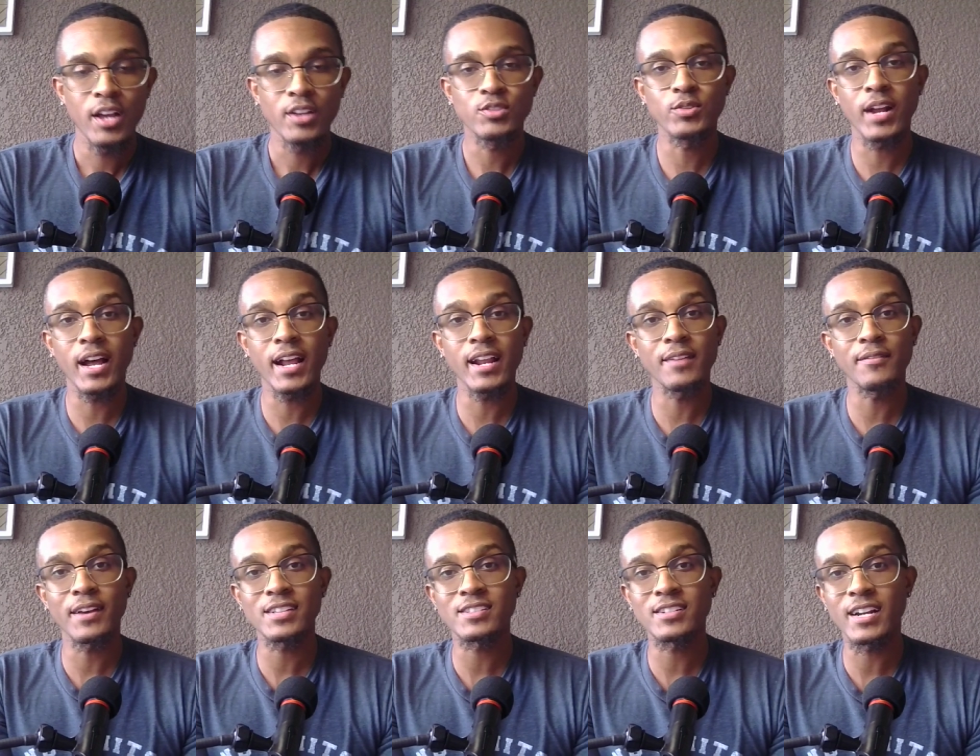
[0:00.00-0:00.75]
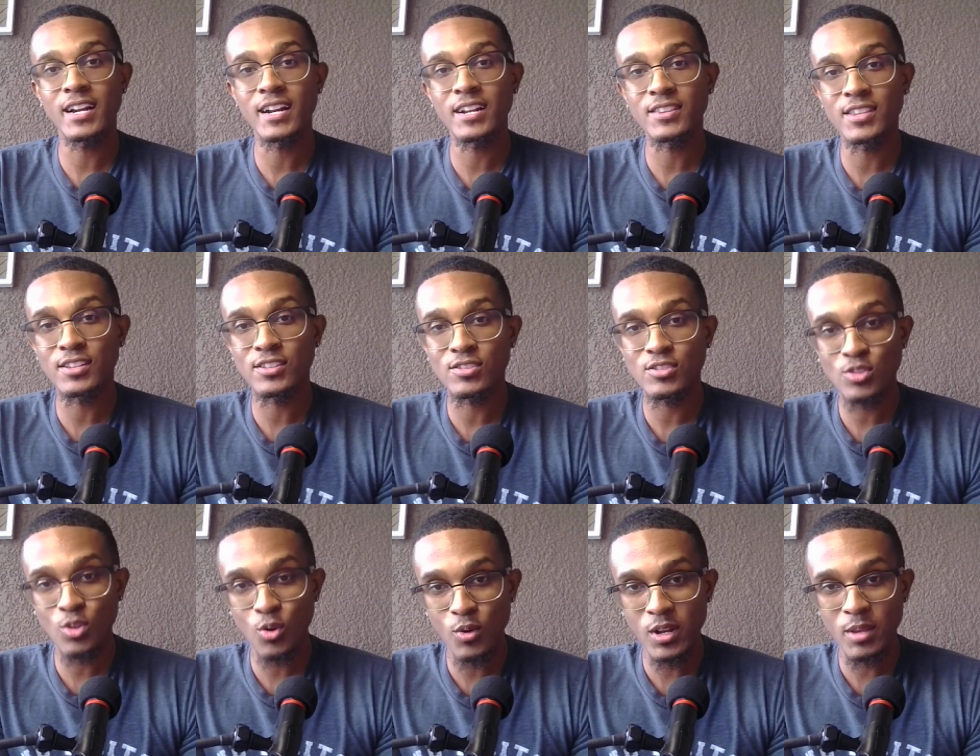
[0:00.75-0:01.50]
Do not invest in anything
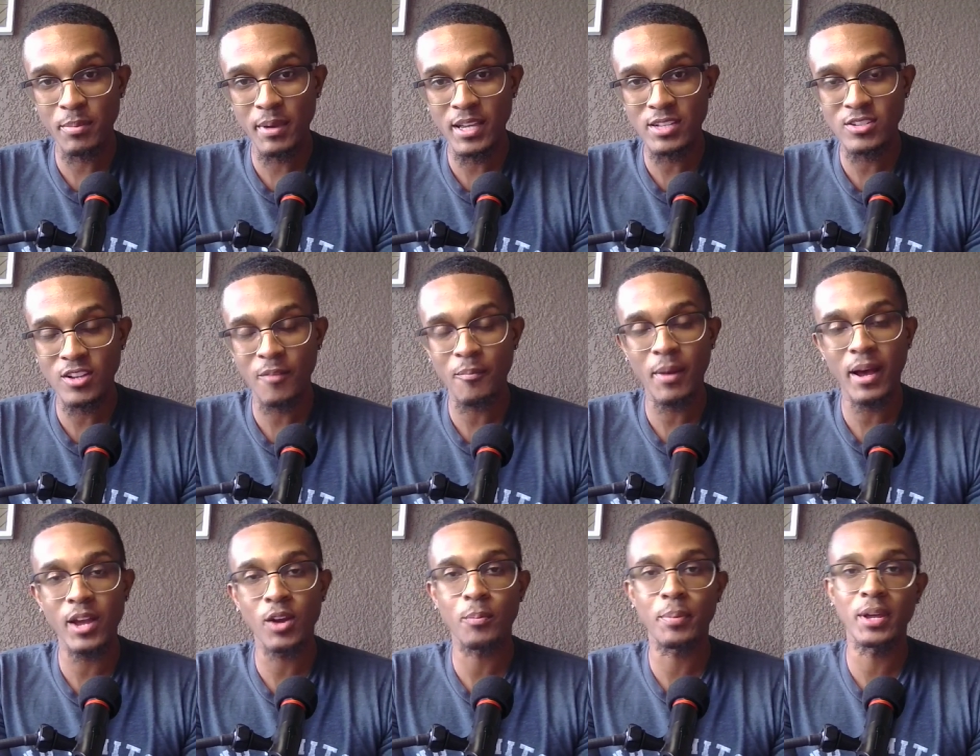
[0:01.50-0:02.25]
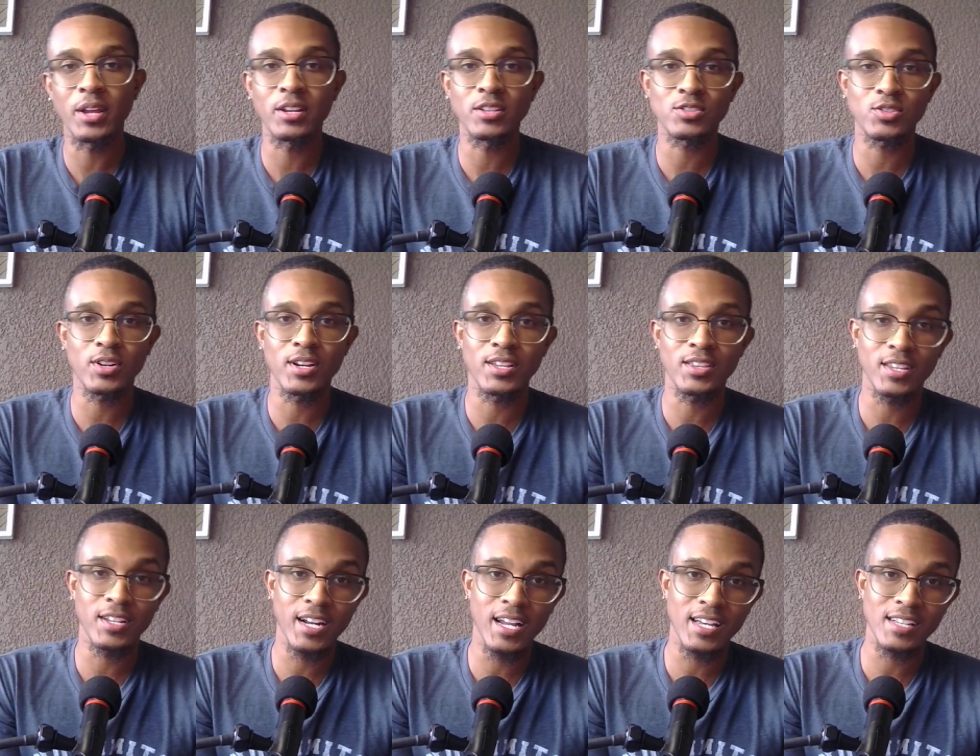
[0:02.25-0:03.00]
solely based off my opinions or
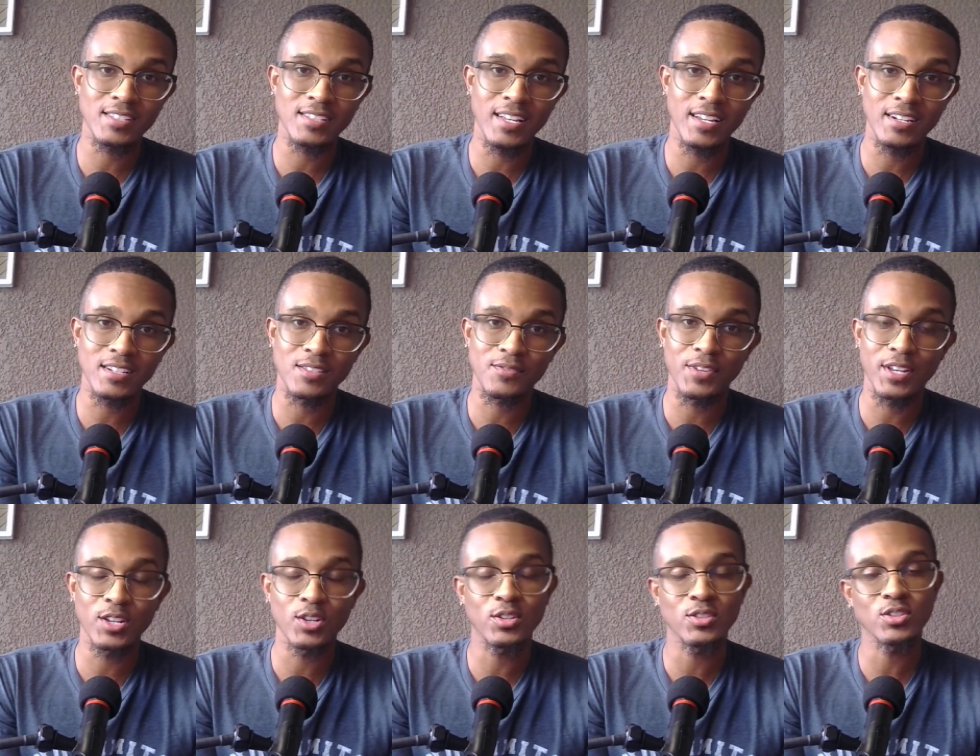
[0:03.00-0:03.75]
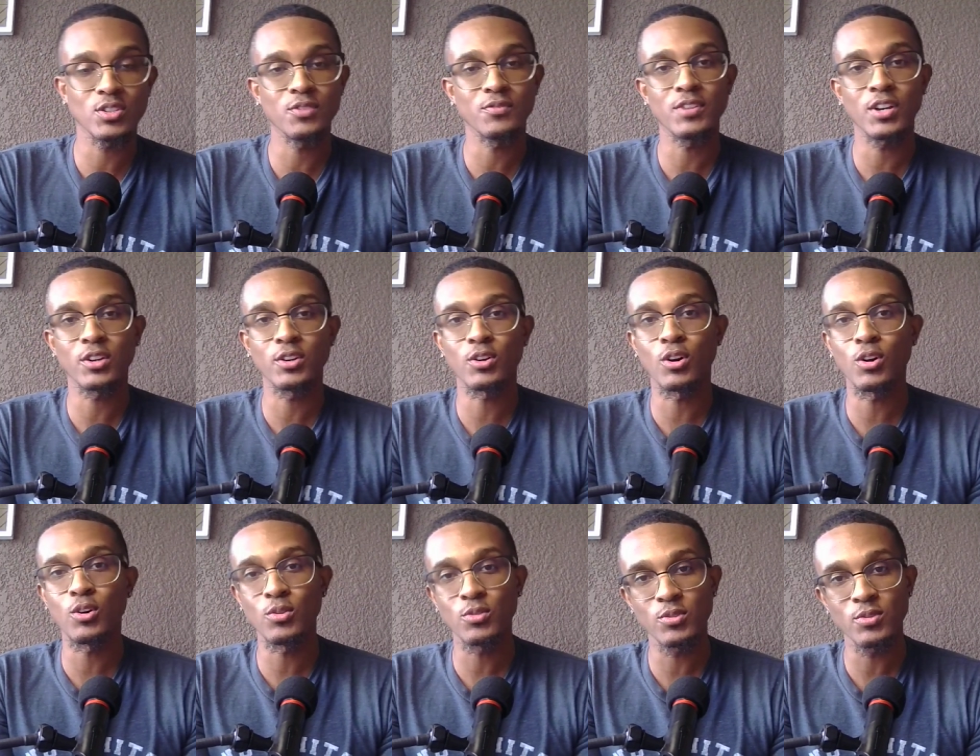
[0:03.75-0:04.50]
anything that I say in this video until you've done your
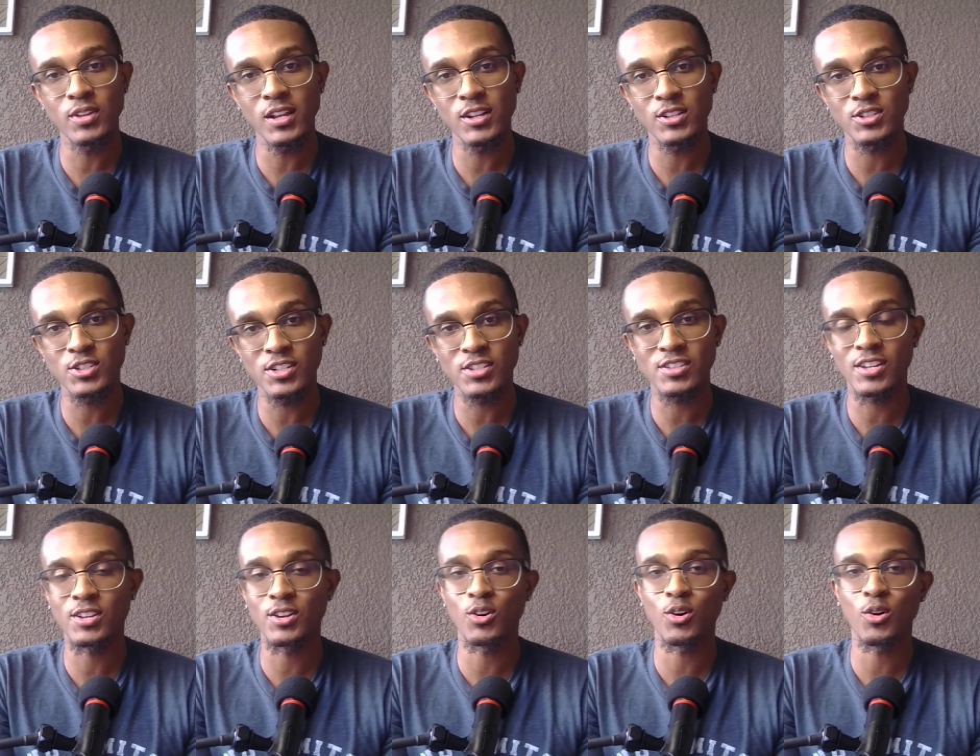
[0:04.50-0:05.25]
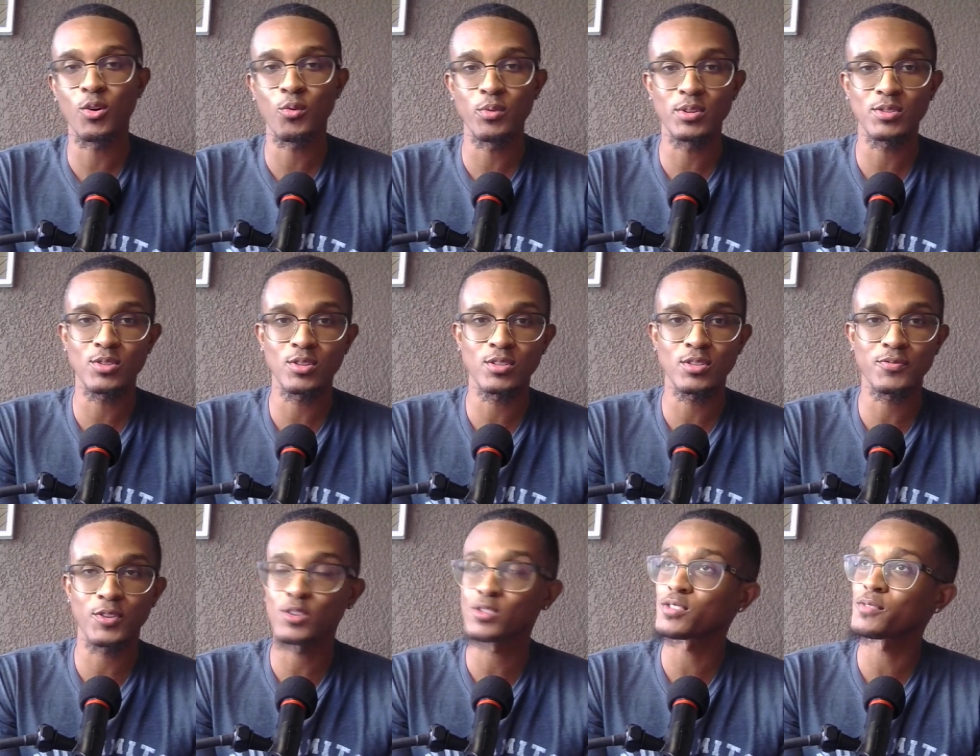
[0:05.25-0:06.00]
own due diligence and your own research
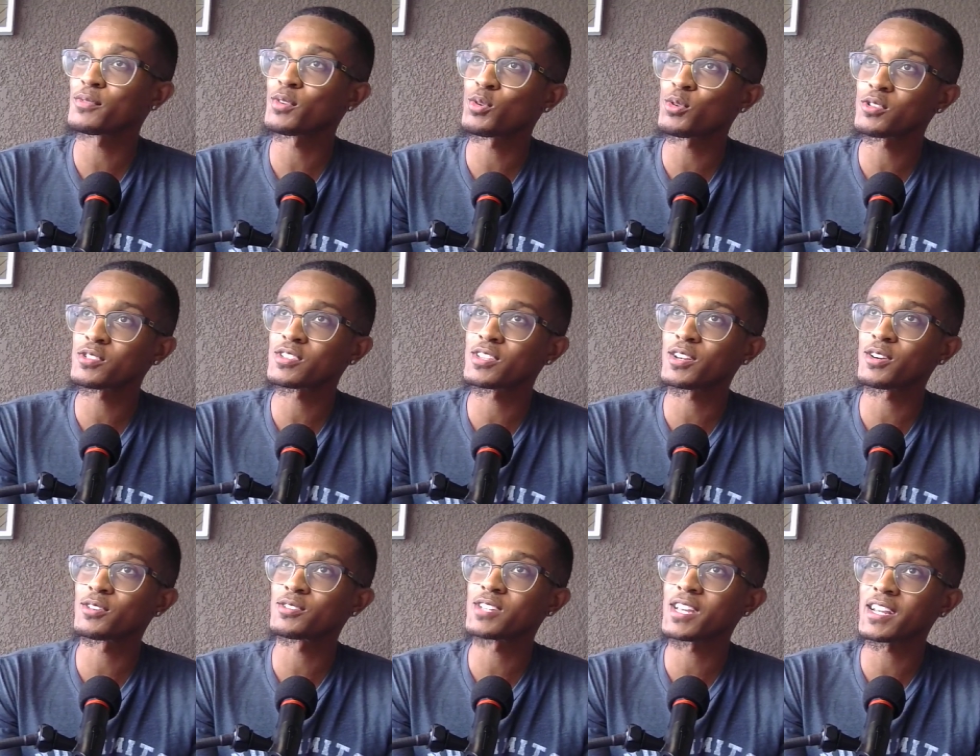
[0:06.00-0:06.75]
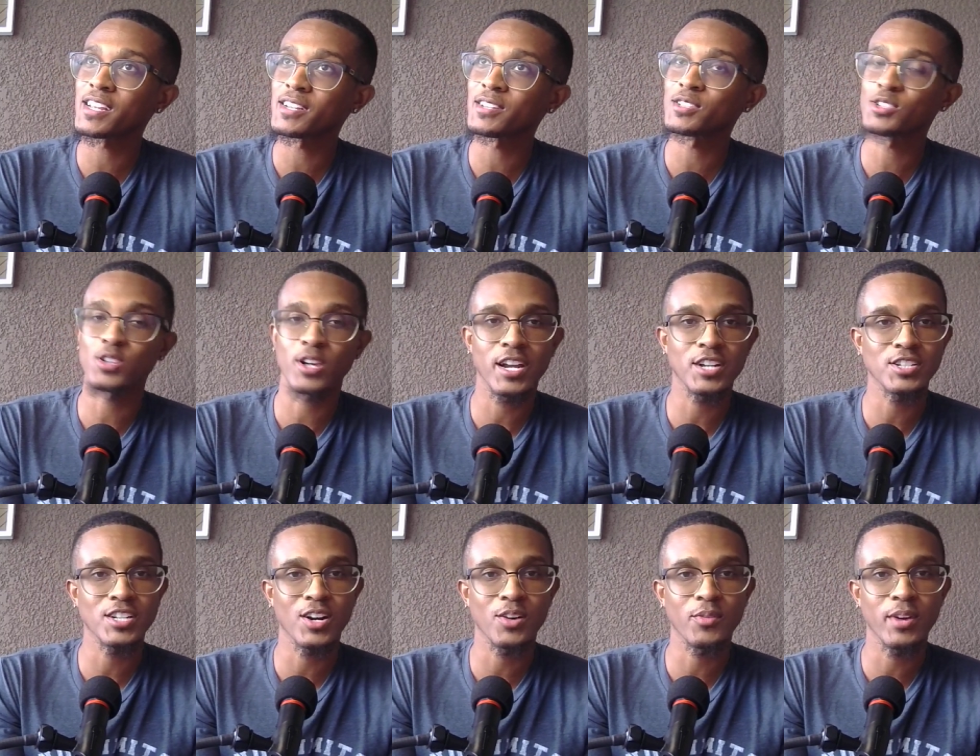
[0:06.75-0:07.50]
first. Of course, they are taking the
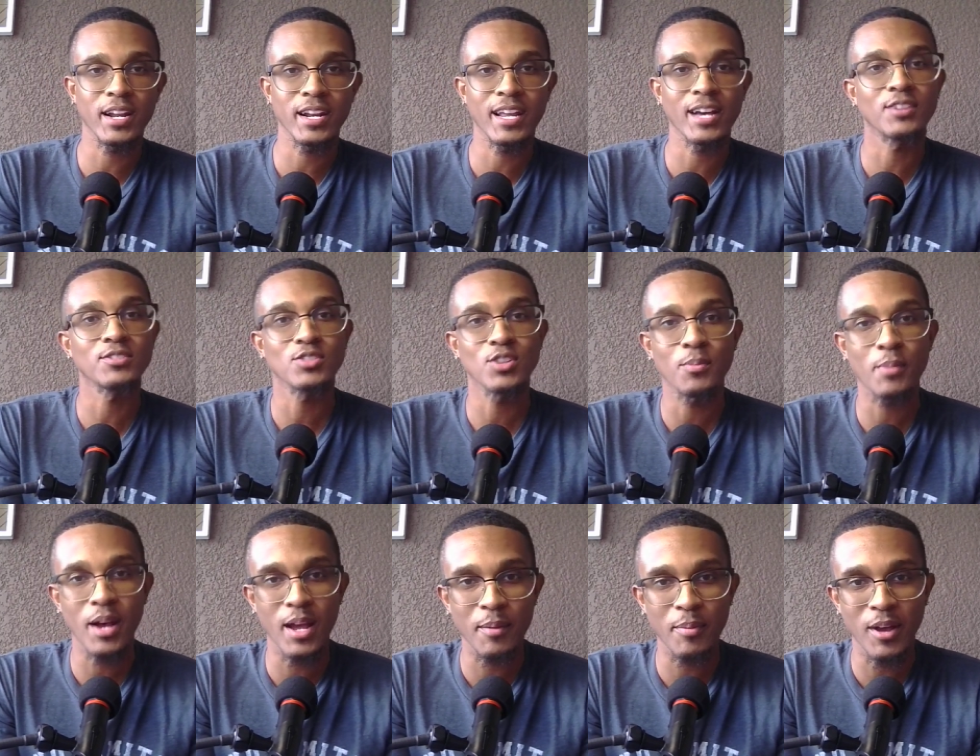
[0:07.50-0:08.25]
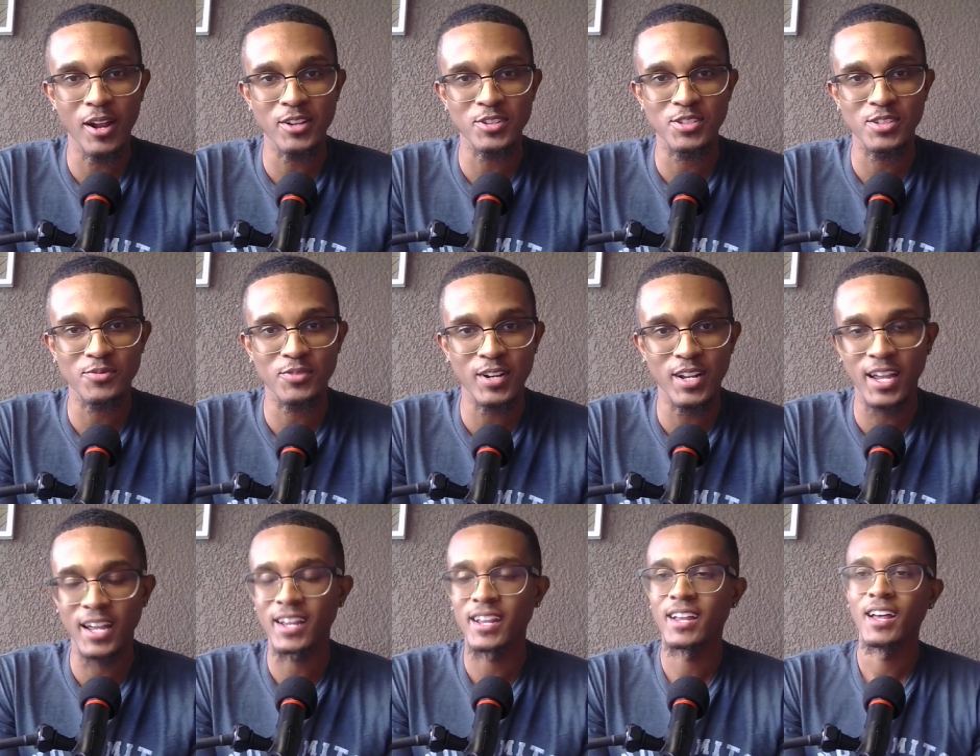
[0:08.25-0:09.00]
trash out right now, so my apologies for
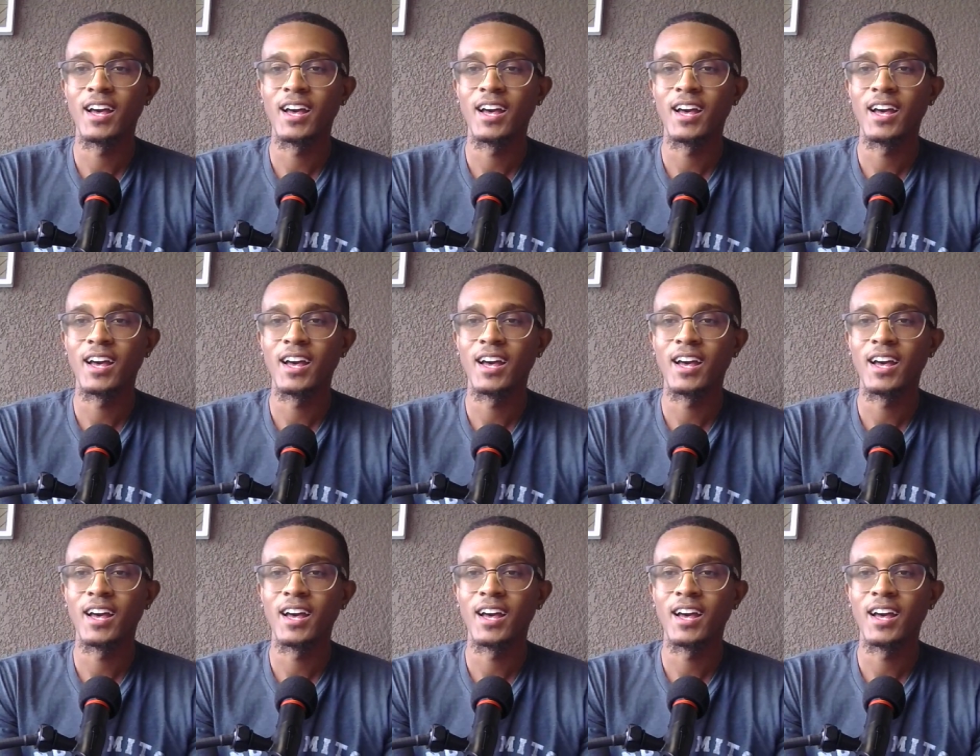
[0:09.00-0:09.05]
that.